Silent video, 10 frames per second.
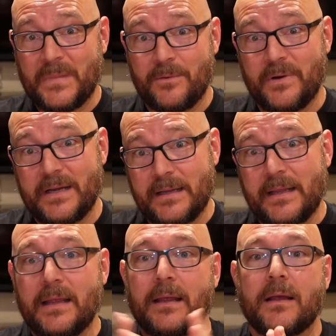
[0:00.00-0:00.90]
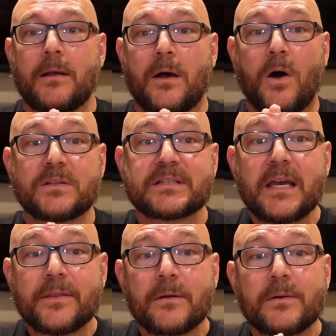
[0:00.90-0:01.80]
Right?
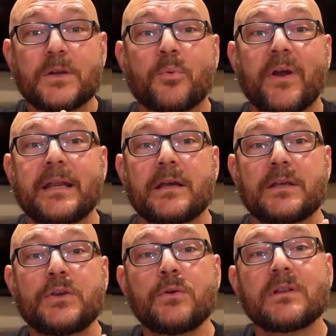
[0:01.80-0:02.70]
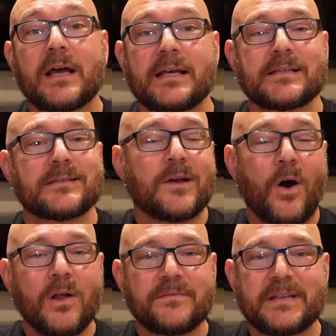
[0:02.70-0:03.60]
Altogether, your brain utilizes
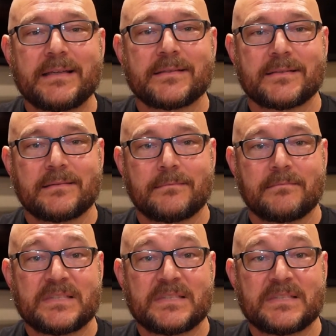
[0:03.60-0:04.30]
all of these